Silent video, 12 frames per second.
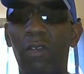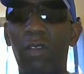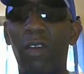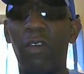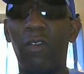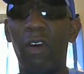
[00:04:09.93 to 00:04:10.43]

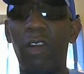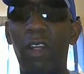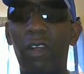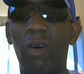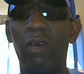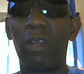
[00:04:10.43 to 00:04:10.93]

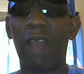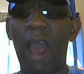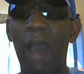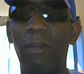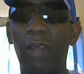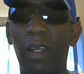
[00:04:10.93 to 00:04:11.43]
vertical
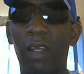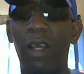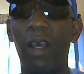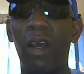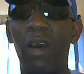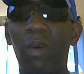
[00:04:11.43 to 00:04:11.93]
cabinet,
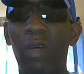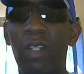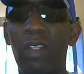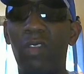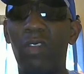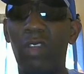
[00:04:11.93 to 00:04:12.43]

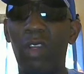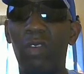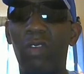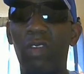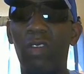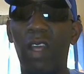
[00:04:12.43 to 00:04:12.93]
which is
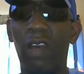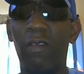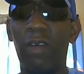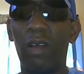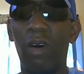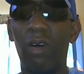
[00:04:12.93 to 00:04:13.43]
user
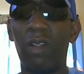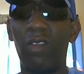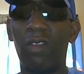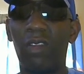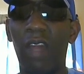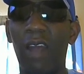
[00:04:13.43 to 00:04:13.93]
typical that
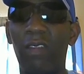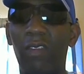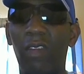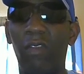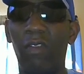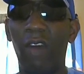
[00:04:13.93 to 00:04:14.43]
stands
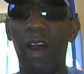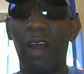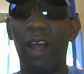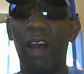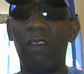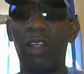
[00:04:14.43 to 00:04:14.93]
in
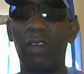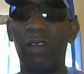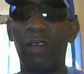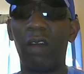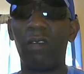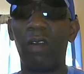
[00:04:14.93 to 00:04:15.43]
front of
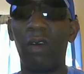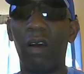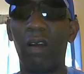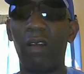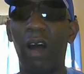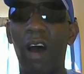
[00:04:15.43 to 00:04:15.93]

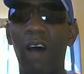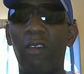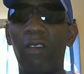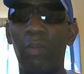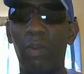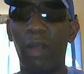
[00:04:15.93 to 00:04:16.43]

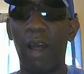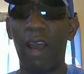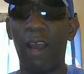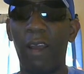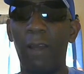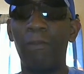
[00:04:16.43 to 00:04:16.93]
the
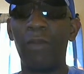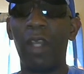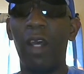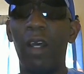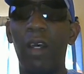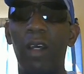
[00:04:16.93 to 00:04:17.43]
play.
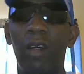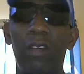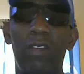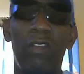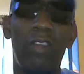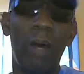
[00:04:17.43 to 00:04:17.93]

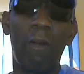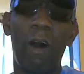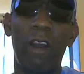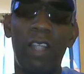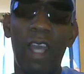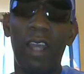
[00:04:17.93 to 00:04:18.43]
Some
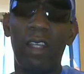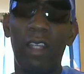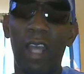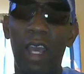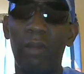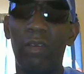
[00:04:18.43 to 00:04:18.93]
arcade
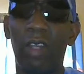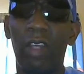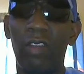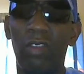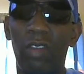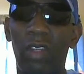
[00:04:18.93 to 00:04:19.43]
games
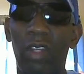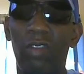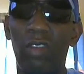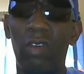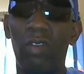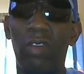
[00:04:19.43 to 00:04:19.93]
is
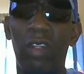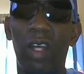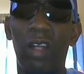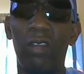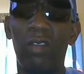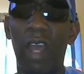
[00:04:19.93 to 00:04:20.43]
using
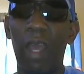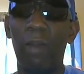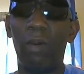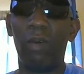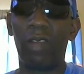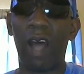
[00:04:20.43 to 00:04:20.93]
the
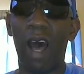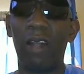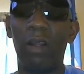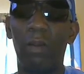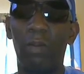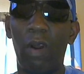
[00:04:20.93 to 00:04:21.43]

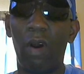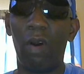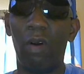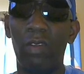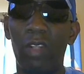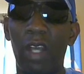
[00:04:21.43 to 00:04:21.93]
tabletop
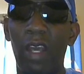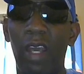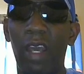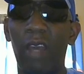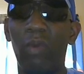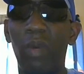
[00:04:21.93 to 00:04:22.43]
approach,
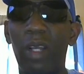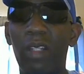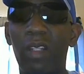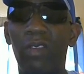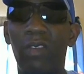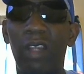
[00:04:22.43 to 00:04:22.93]
in which
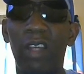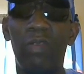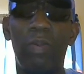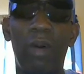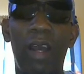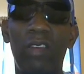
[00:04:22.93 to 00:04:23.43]
is
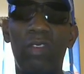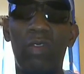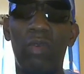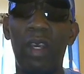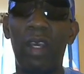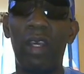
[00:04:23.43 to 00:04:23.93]
display
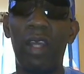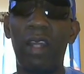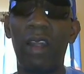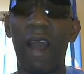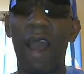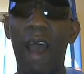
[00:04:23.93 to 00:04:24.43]
screen
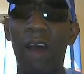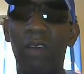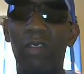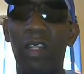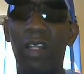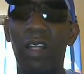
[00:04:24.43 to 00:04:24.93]
and the
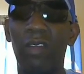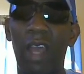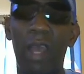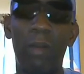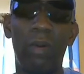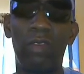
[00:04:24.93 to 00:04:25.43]
house in the
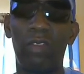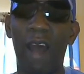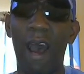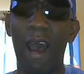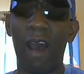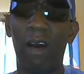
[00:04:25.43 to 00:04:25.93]
table
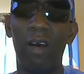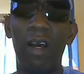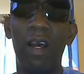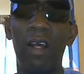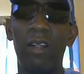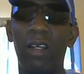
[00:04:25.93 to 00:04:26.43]
style.
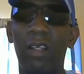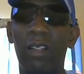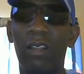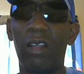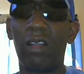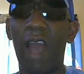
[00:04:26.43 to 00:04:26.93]

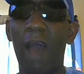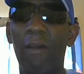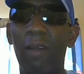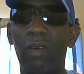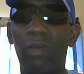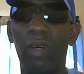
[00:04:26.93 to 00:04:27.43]
The
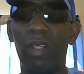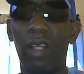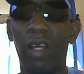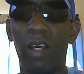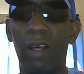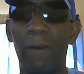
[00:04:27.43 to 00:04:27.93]
cabinet with
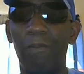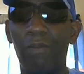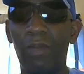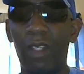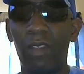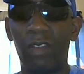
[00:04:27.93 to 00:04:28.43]
the
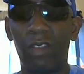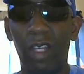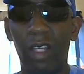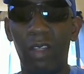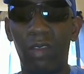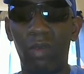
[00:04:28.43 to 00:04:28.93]

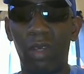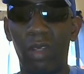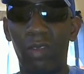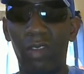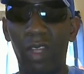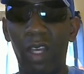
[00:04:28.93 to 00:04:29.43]
see
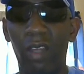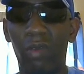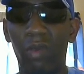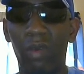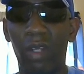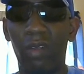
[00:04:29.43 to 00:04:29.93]

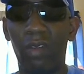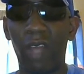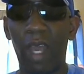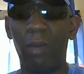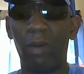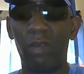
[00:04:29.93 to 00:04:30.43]
through the
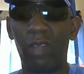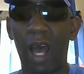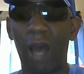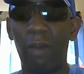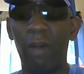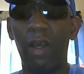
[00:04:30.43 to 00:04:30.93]

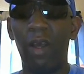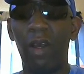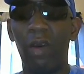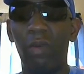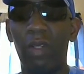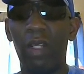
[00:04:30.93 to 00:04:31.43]
tabletop
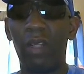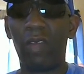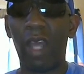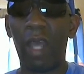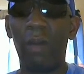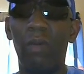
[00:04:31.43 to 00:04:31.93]
with
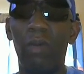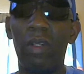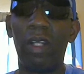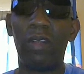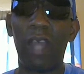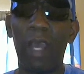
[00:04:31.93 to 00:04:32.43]

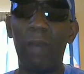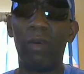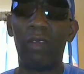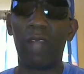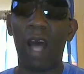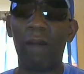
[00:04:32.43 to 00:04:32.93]
a
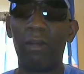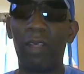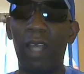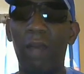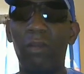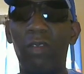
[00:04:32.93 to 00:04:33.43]
tabletop
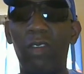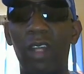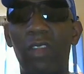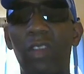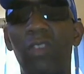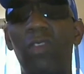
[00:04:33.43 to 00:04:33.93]
game
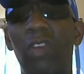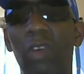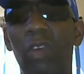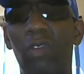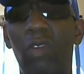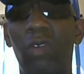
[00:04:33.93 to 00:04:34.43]
such as
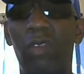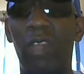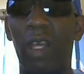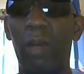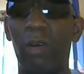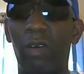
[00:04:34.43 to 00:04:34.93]
usual
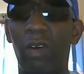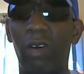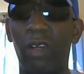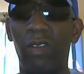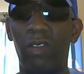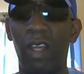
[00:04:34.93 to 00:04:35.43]

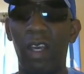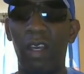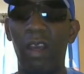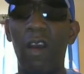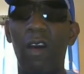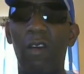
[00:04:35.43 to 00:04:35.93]
typically
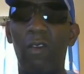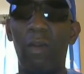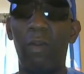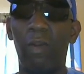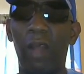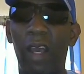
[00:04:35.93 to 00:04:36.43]
sit for
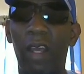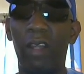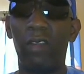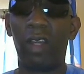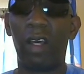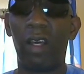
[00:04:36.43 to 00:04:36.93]

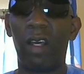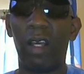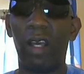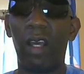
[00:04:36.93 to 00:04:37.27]
plays. Yeah.